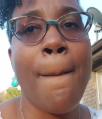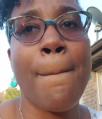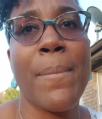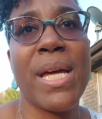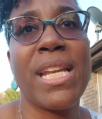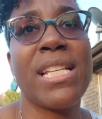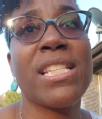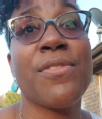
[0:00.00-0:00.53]

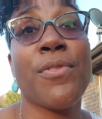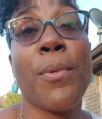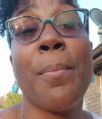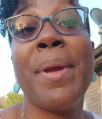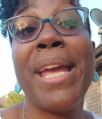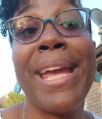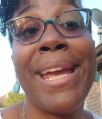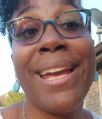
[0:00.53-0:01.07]
But as for
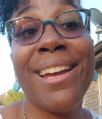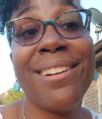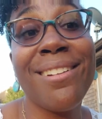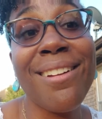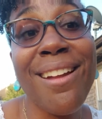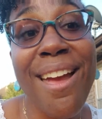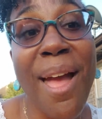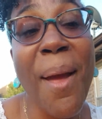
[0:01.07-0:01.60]
me
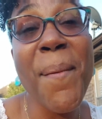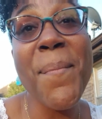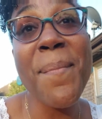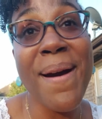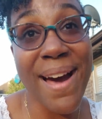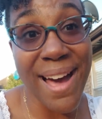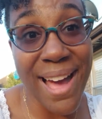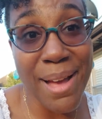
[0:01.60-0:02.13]
and
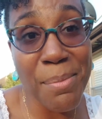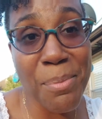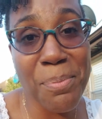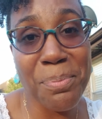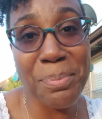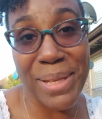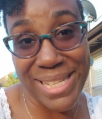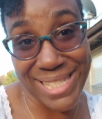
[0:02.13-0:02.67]
my
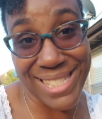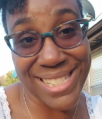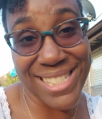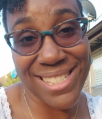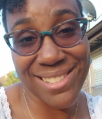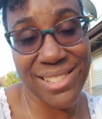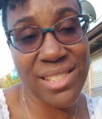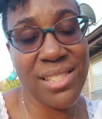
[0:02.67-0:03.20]

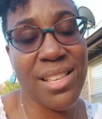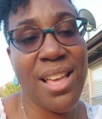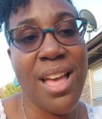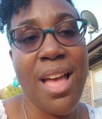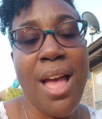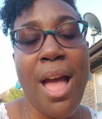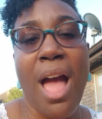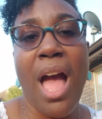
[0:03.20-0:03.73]
business,
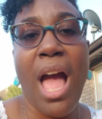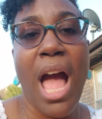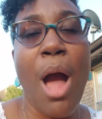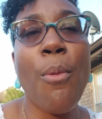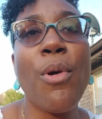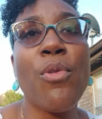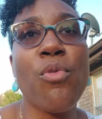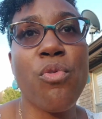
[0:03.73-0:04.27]
I
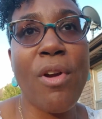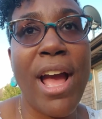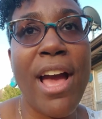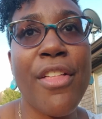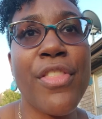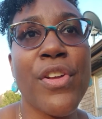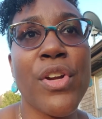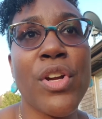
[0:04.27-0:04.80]
would
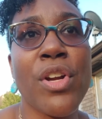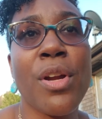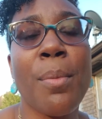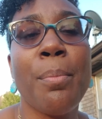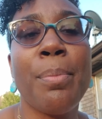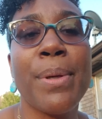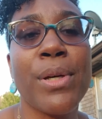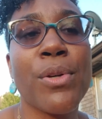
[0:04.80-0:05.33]
rather
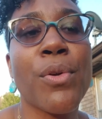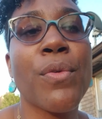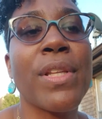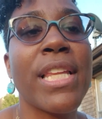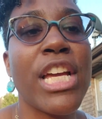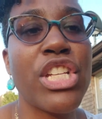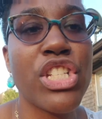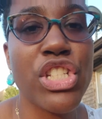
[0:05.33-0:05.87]
build a
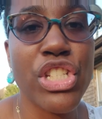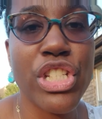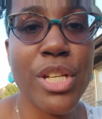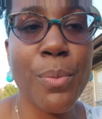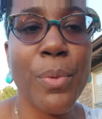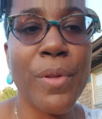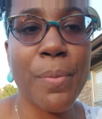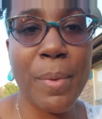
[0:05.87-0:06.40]

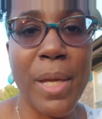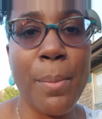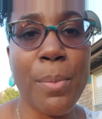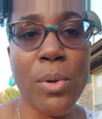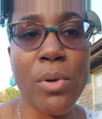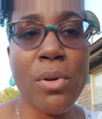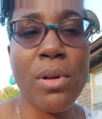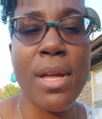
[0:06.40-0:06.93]
relationship with
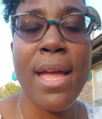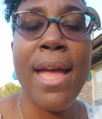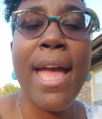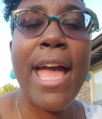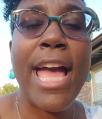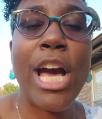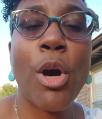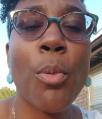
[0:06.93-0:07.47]
people,
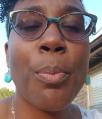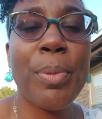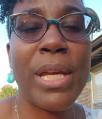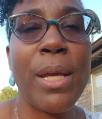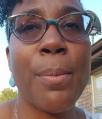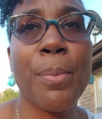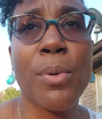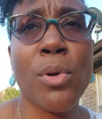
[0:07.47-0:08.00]
help
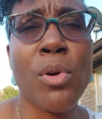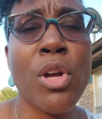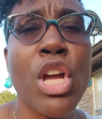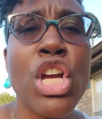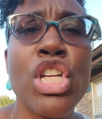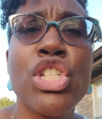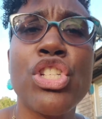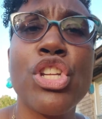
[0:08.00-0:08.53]
people,
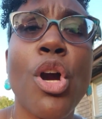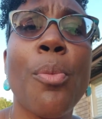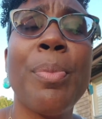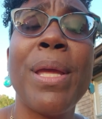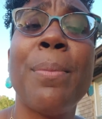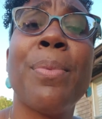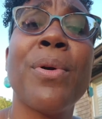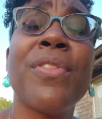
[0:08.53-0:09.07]
show
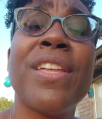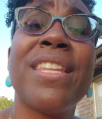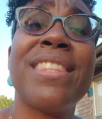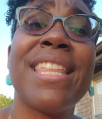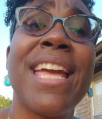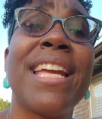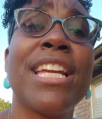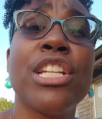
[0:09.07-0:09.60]
people that
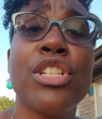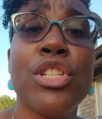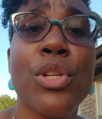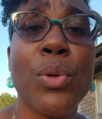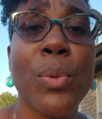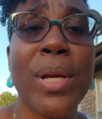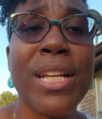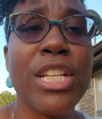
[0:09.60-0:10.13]
they can
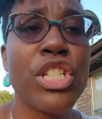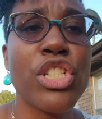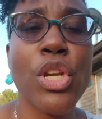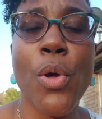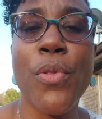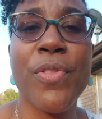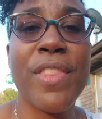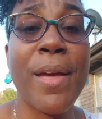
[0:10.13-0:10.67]
do it,
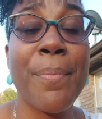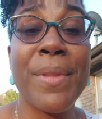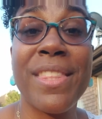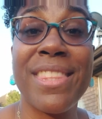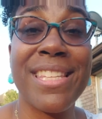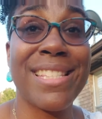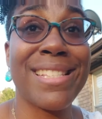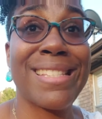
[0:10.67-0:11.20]
show them
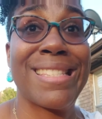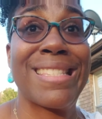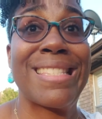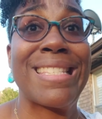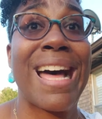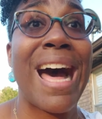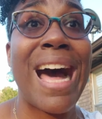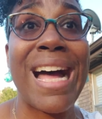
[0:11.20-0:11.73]
that this is
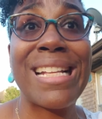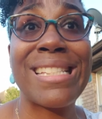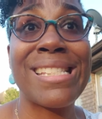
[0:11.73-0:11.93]
not